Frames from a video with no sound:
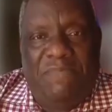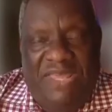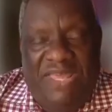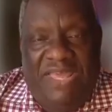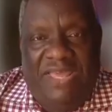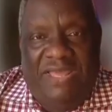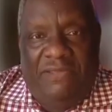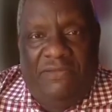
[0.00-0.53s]

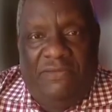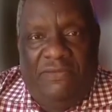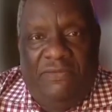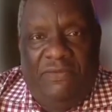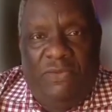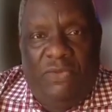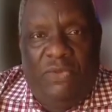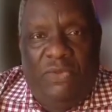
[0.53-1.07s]
being
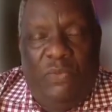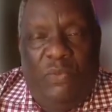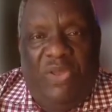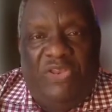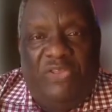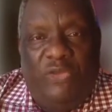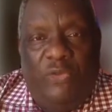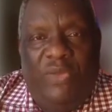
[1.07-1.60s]

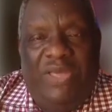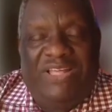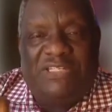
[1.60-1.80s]
when you